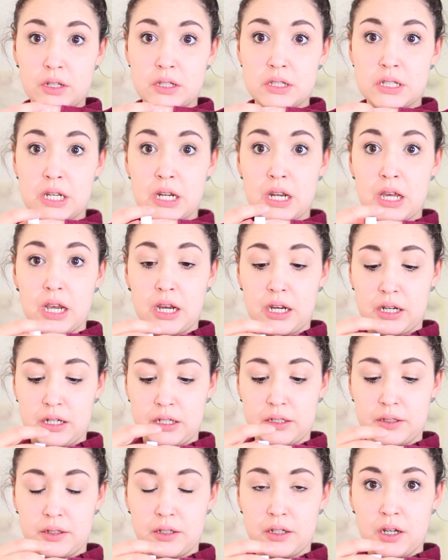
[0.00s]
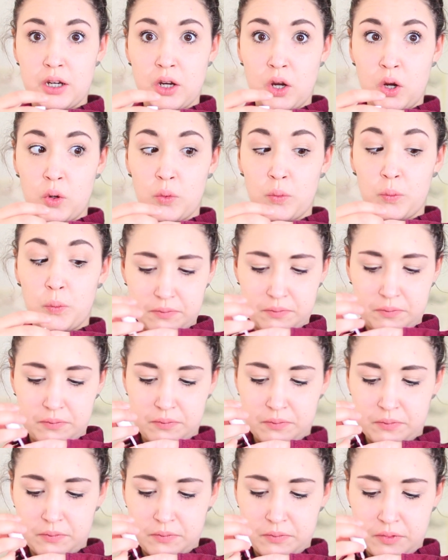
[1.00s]
on a shirt or a
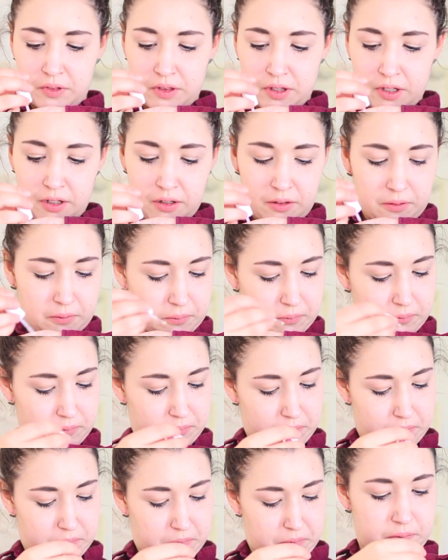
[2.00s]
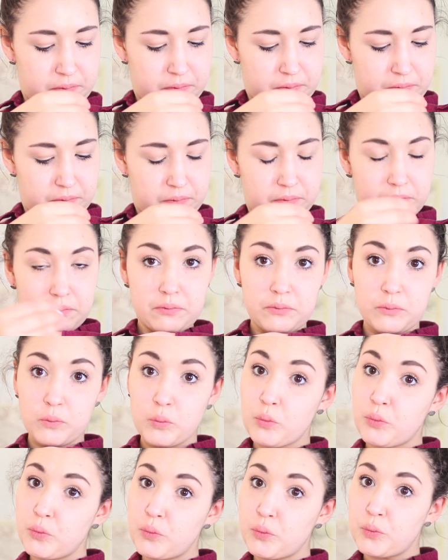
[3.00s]
blouse or whatever,
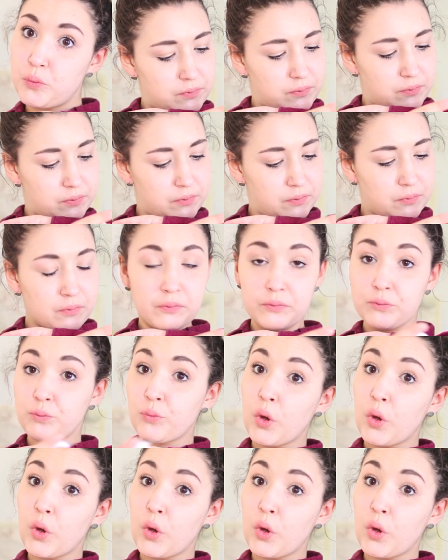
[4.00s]
and the threads will